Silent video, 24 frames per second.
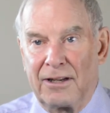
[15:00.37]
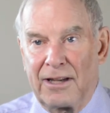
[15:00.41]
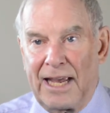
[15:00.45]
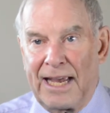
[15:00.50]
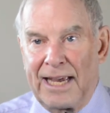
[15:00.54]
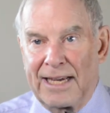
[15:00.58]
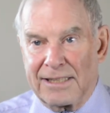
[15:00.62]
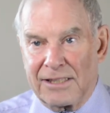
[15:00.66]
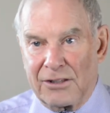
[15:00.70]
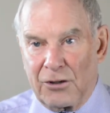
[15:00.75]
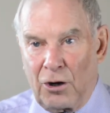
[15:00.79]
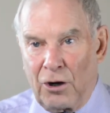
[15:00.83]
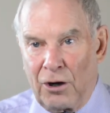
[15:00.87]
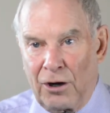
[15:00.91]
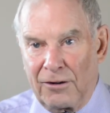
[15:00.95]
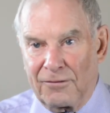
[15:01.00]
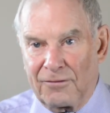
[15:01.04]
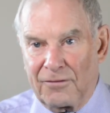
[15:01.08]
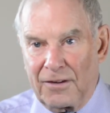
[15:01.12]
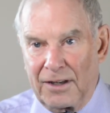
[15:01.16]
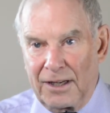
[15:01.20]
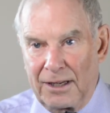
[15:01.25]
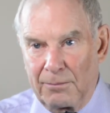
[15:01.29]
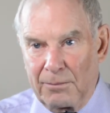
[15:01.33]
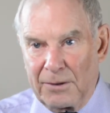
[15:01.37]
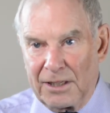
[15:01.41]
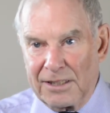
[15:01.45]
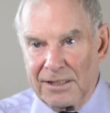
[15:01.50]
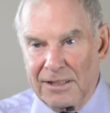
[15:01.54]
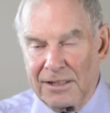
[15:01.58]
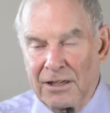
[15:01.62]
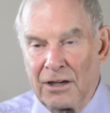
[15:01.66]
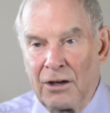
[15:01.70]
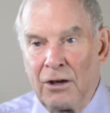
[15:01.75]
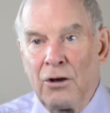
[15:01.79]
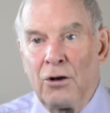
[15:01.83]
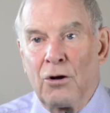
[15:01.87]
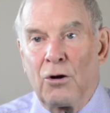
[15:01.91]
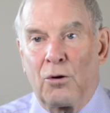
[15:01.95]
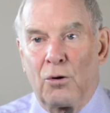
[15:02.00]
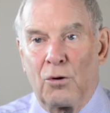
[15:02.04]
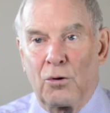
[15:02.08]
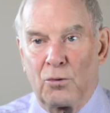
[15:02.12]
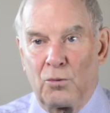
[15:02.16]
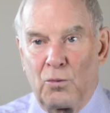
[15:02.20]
as off limits, or